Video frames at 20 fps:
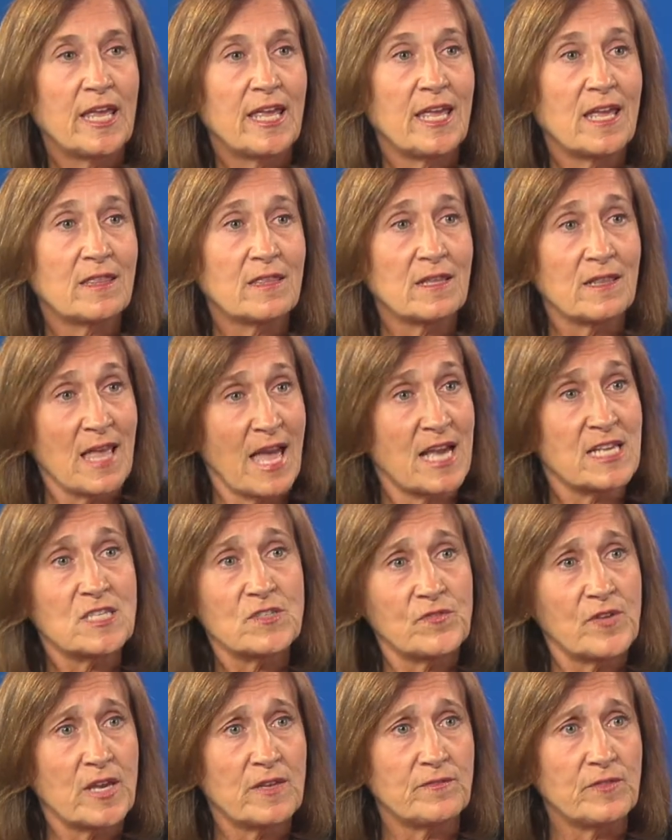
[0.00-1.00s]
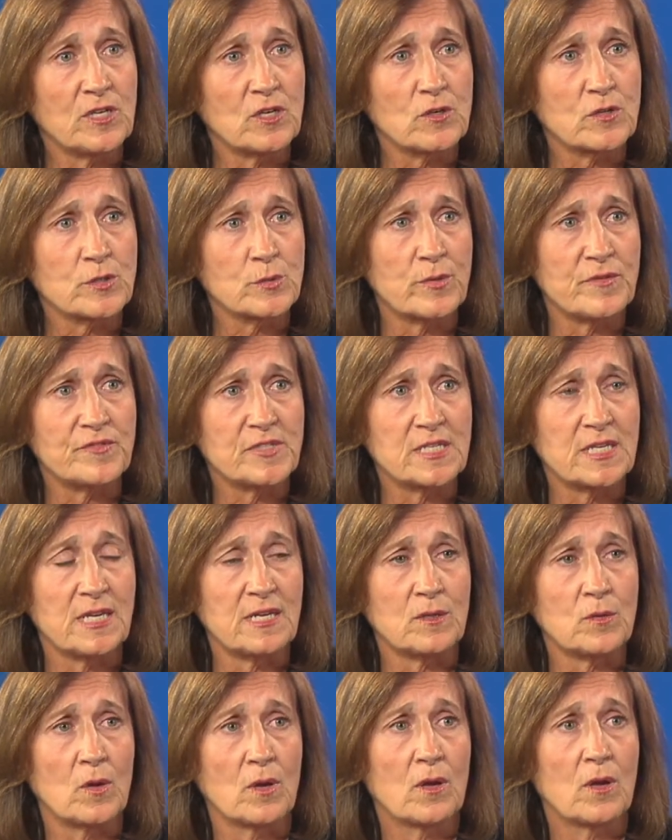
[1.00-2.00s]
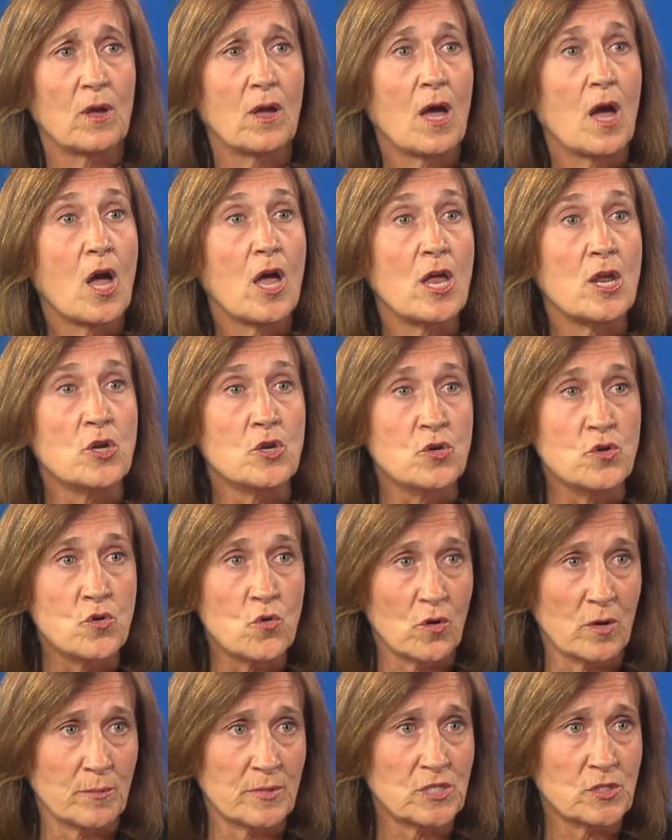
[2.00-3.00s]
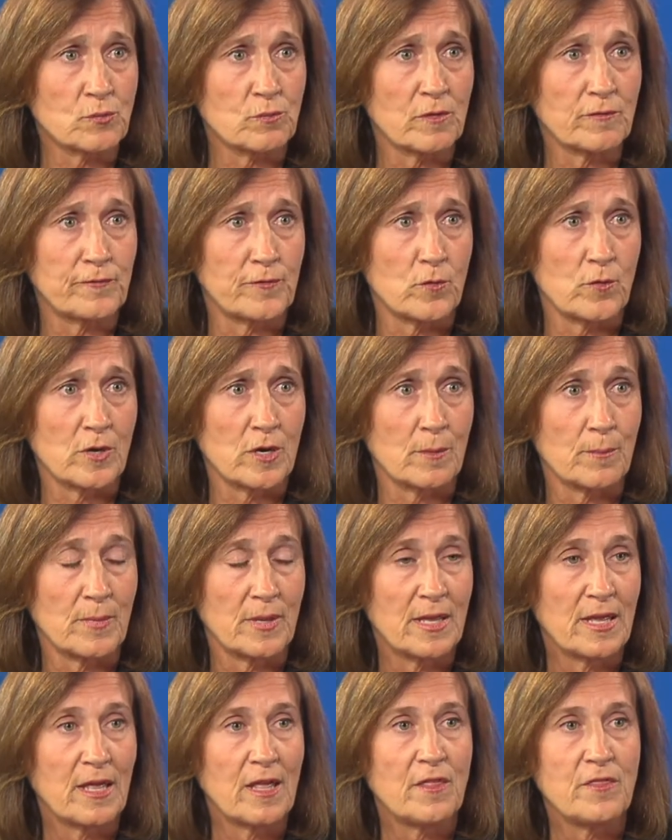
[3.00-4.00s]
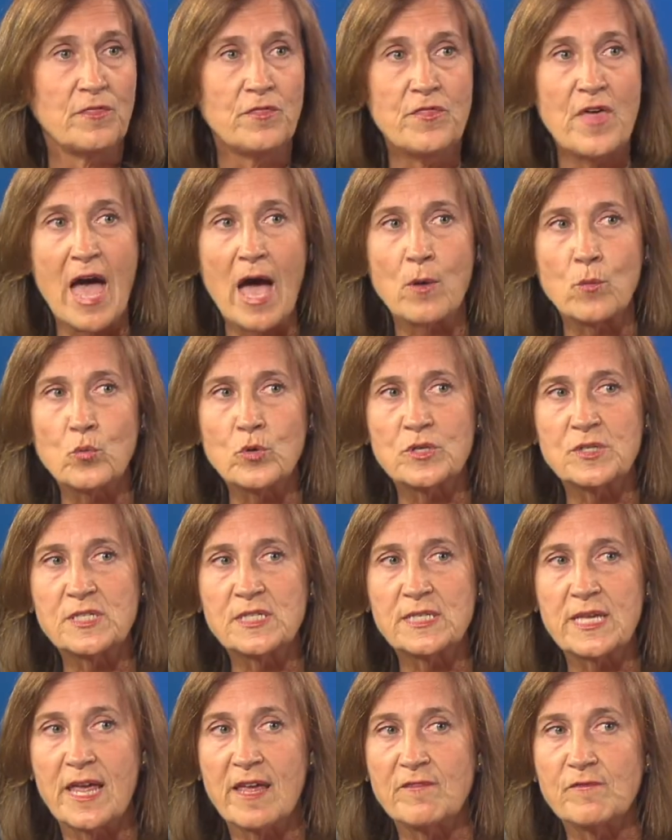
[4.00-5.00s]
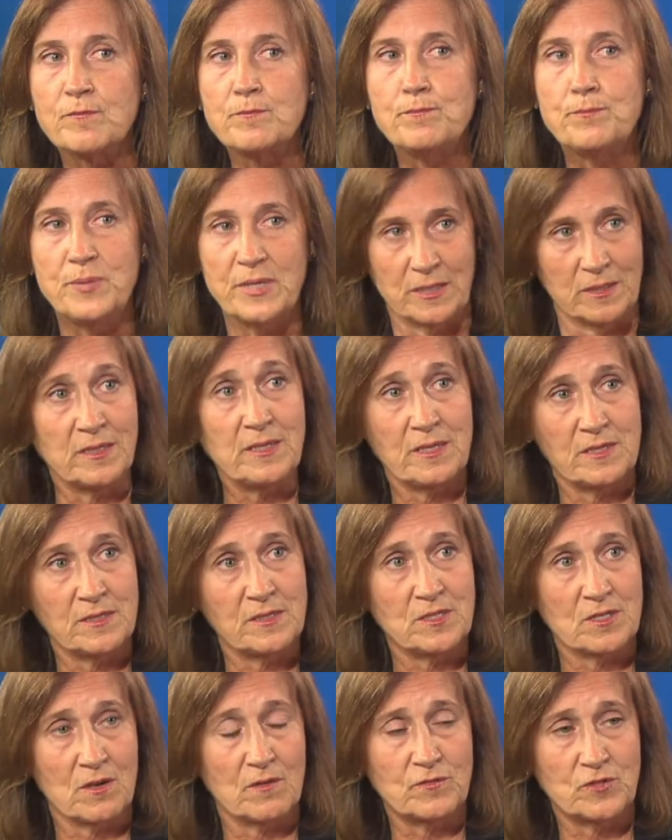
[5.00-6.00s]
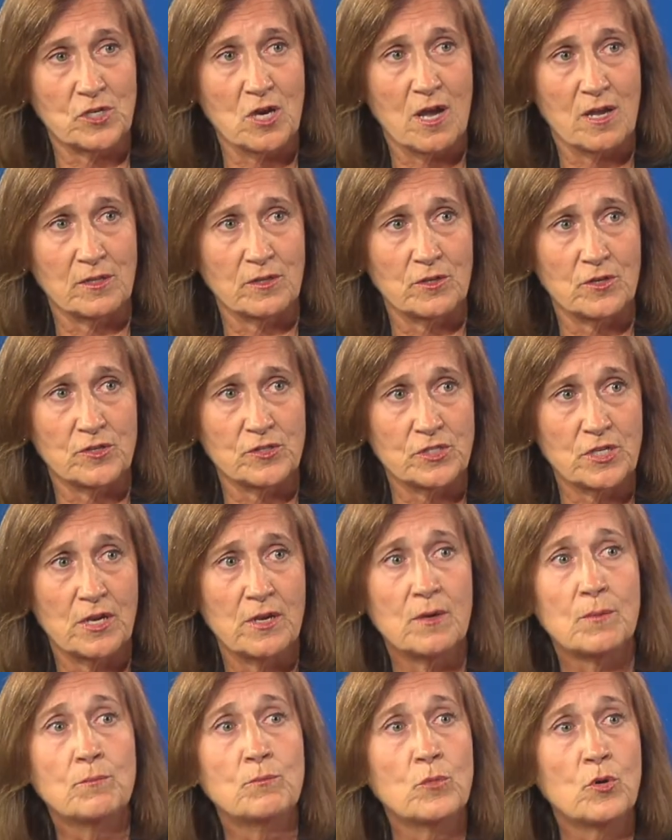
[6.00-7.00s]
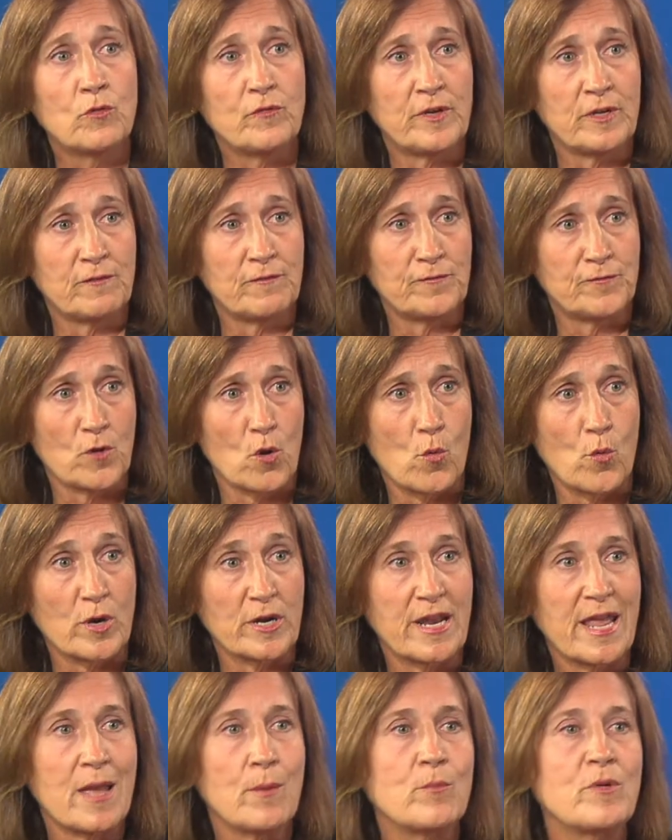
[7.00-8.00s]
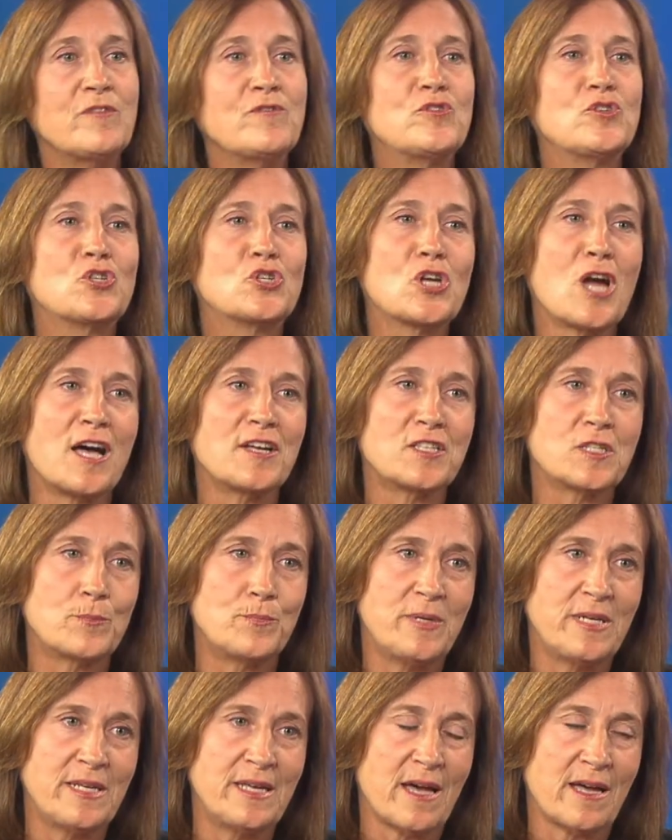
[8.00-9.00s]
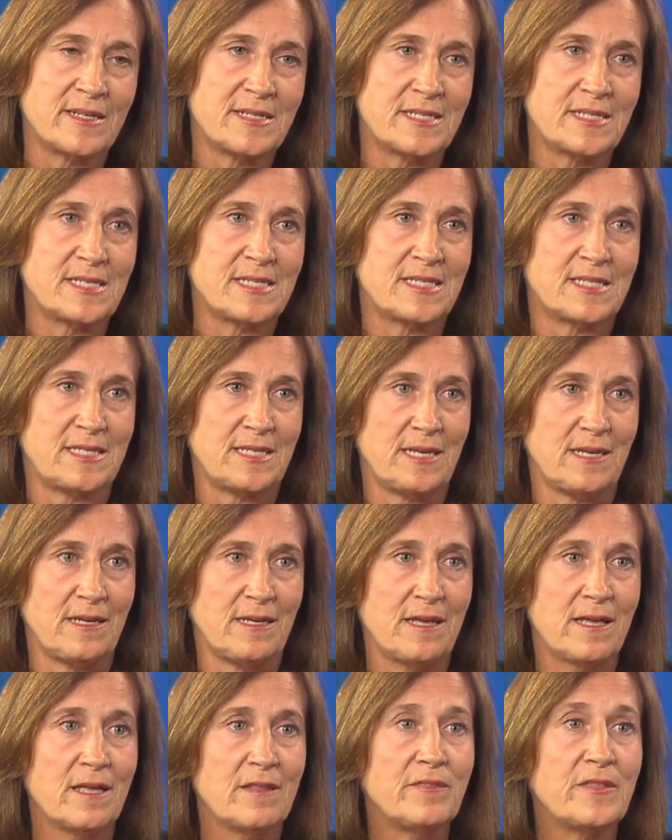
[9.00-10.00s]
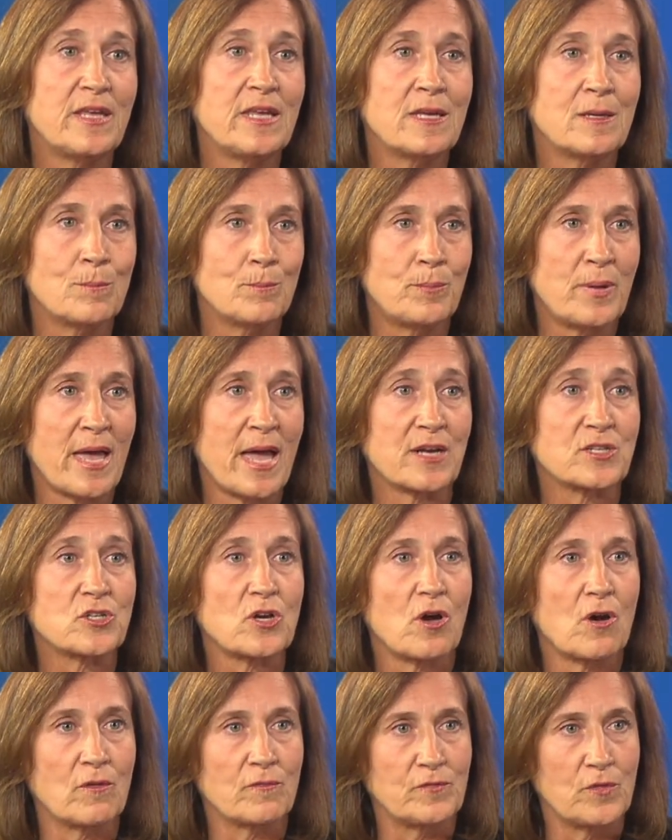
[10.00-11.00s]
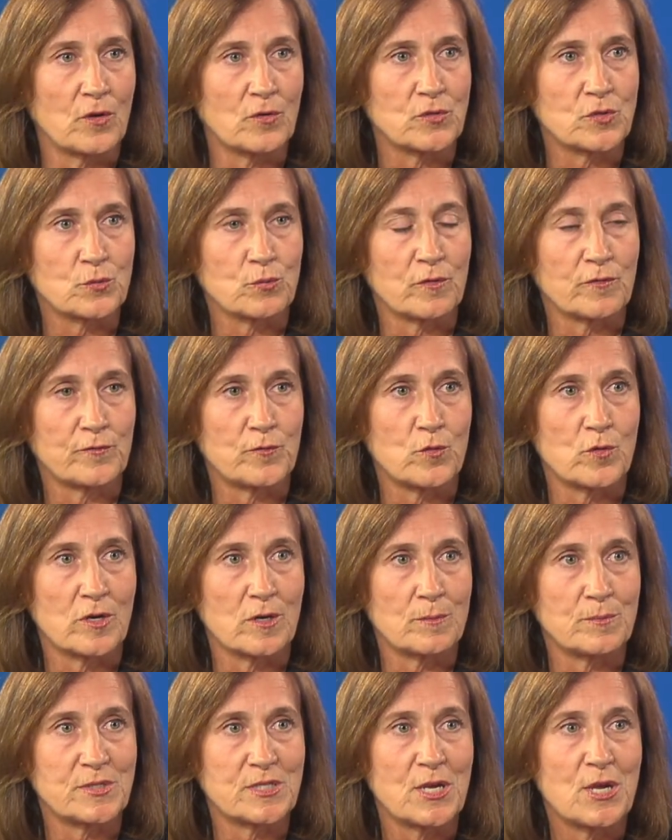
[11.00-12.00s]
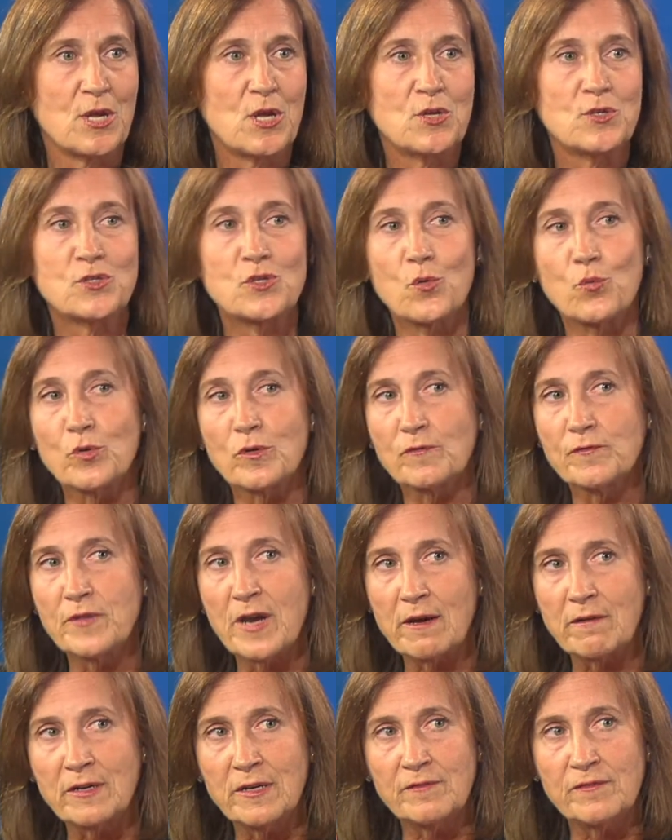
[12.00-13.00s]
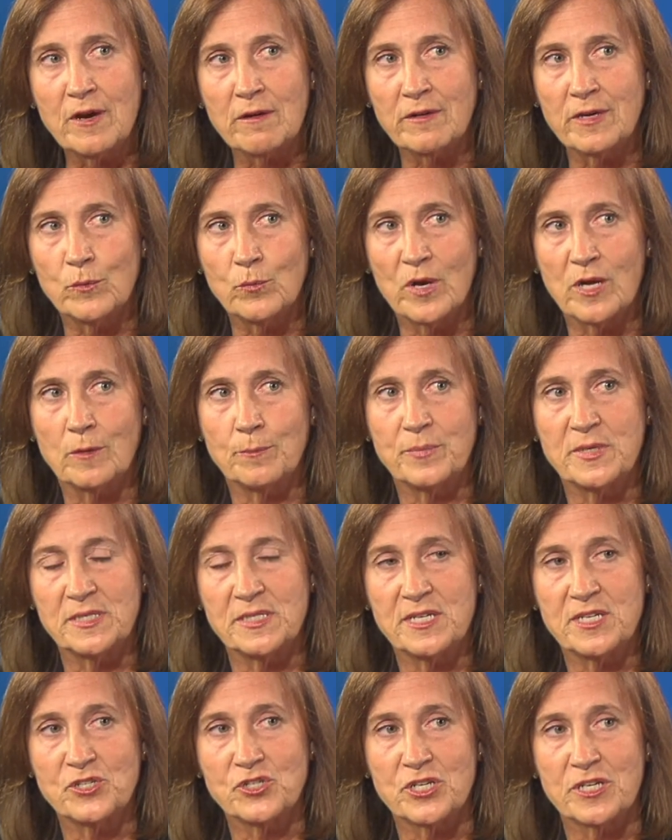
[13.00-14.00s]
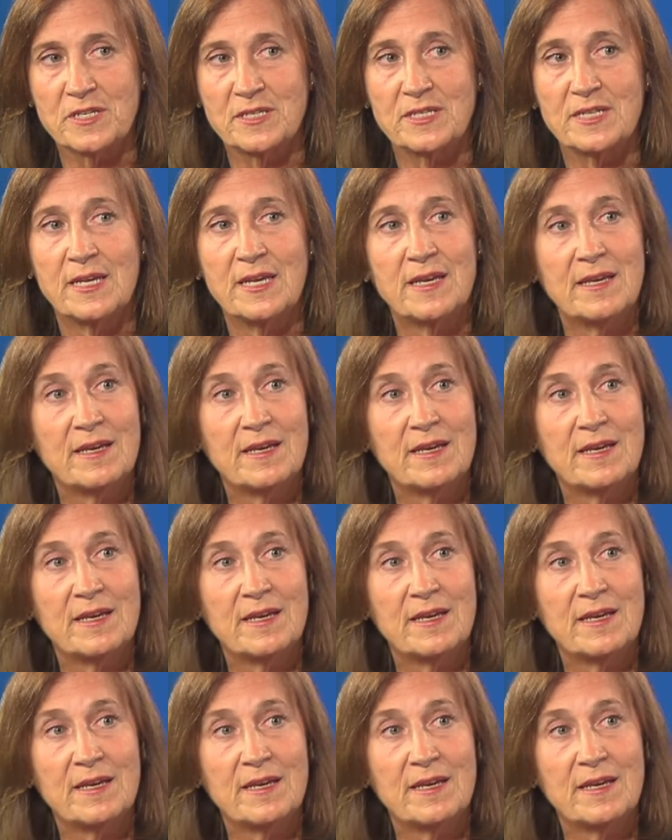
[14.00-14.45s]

In the last 5 years, we've seen enormous reform. That will save billions of dollars moving forward. And we've just begun to see the impact of those reforms. So we're very, very well positioned.